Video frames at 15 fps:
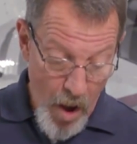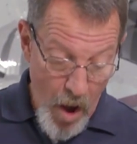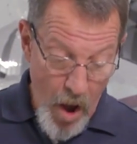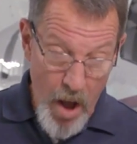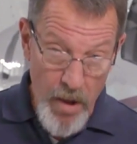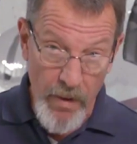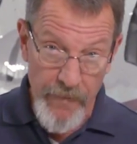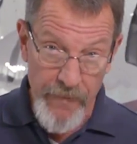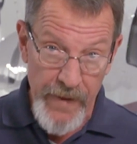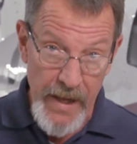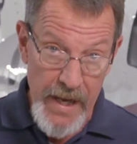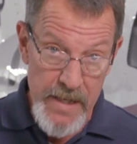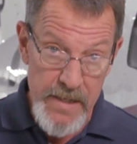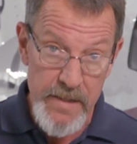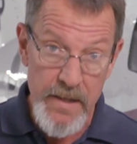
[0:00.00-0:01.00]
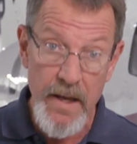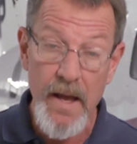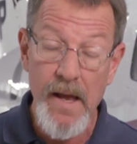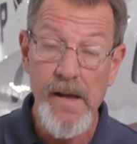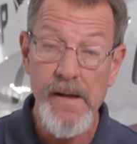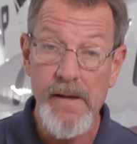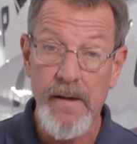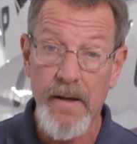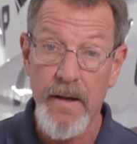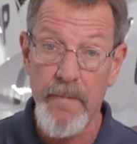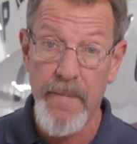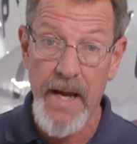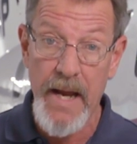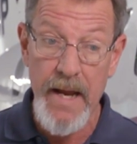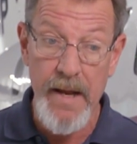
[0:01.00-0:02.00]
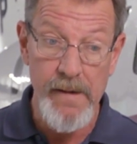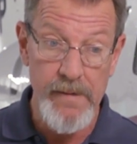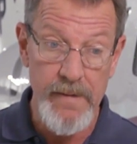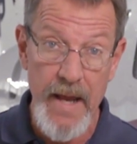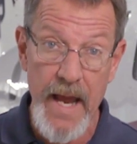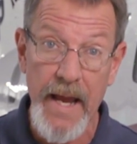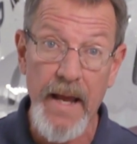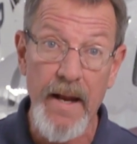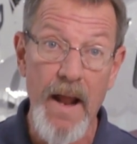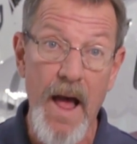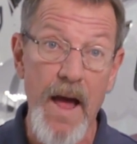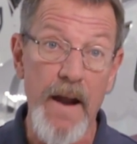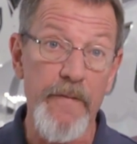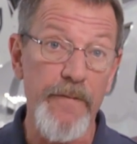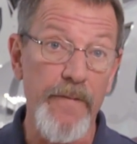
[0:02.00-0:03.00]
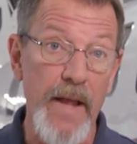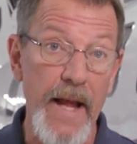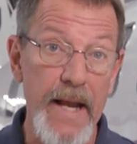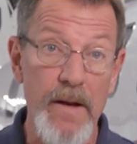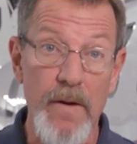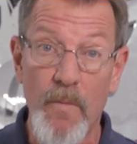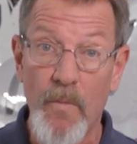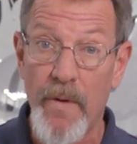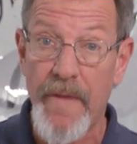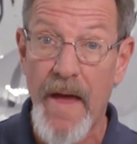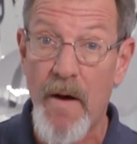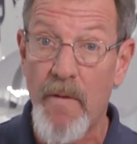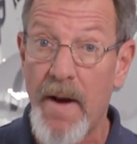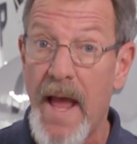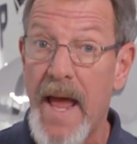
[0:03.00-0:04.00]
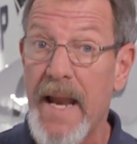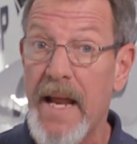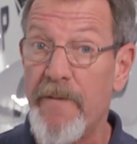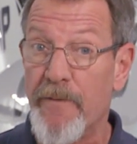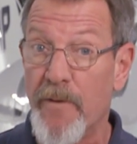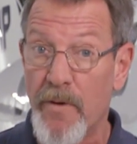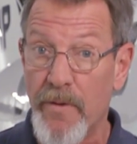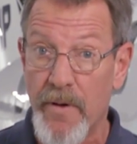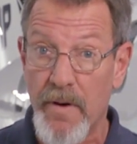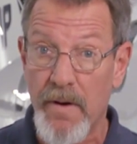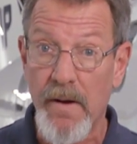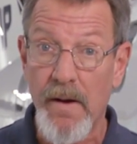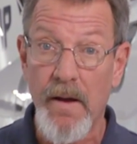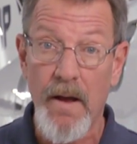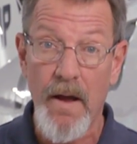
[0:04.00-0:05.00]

All of these can be taken on a flight without any further